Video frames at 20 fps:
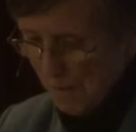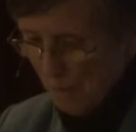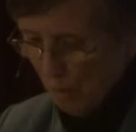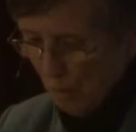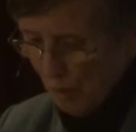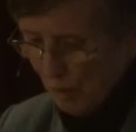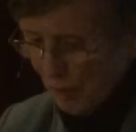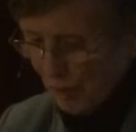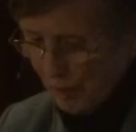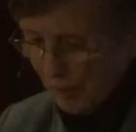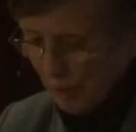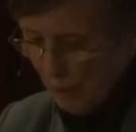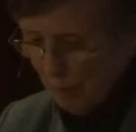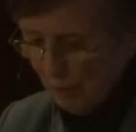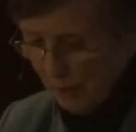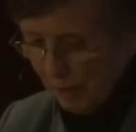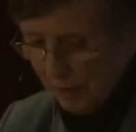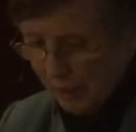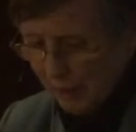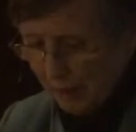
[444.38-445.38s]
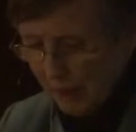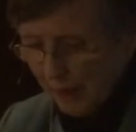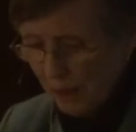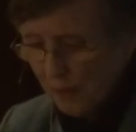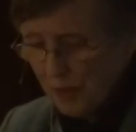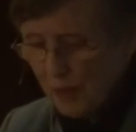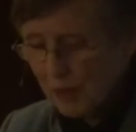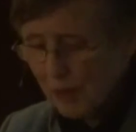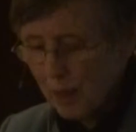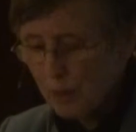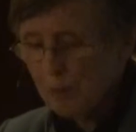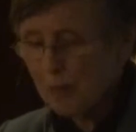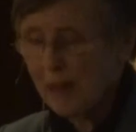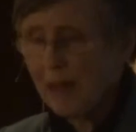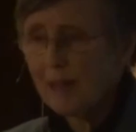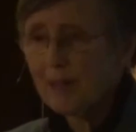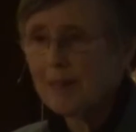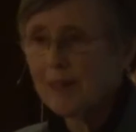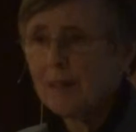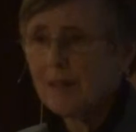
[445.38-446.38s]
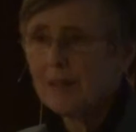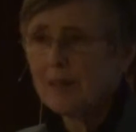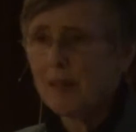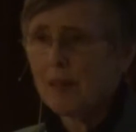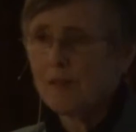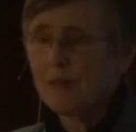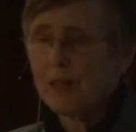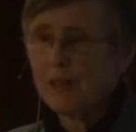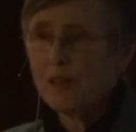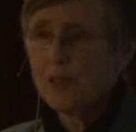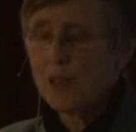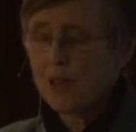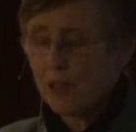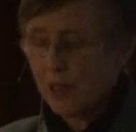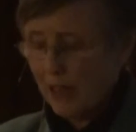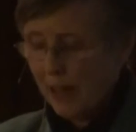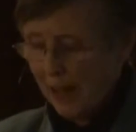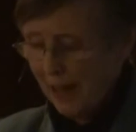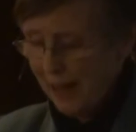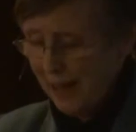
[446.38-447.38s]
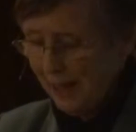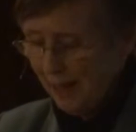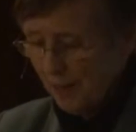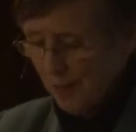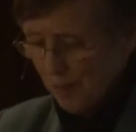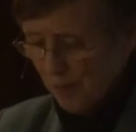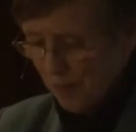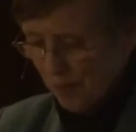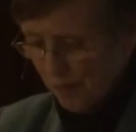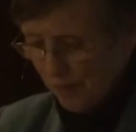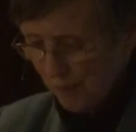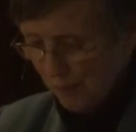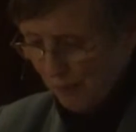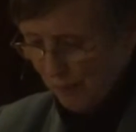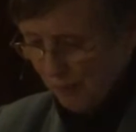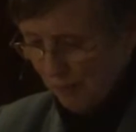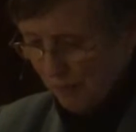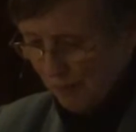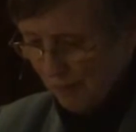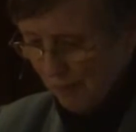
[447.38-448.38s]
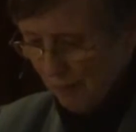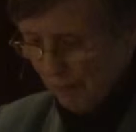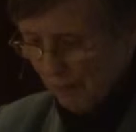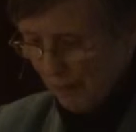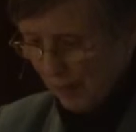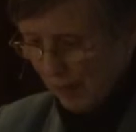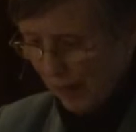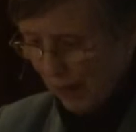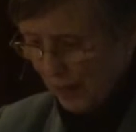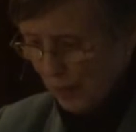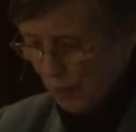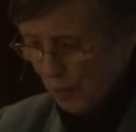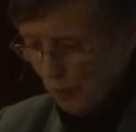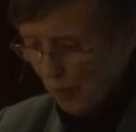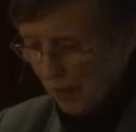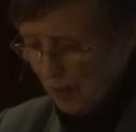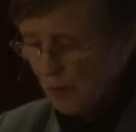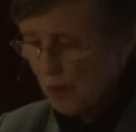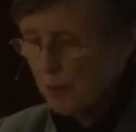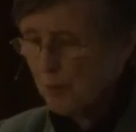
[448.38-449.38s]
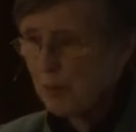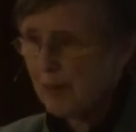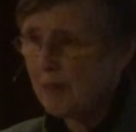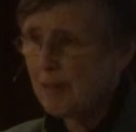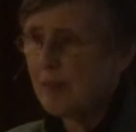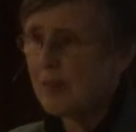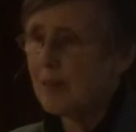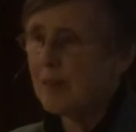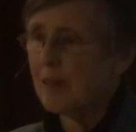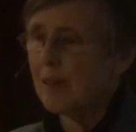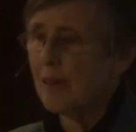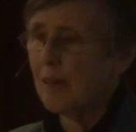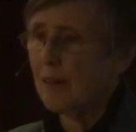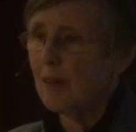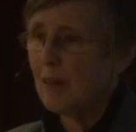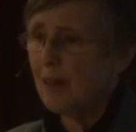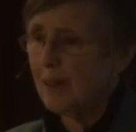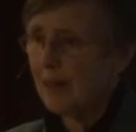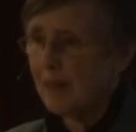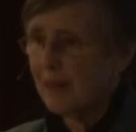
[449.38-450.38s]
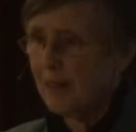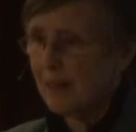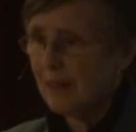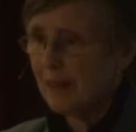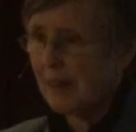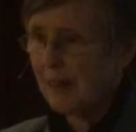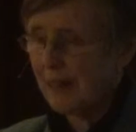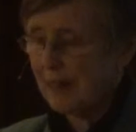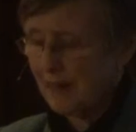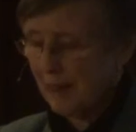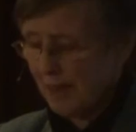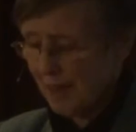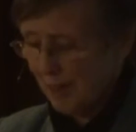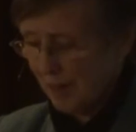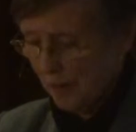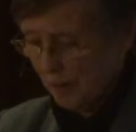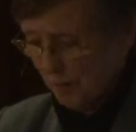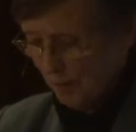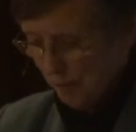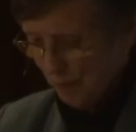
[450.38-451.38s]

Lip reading: Was it simply the gifts and blessings of each day? I tried to be still and listen.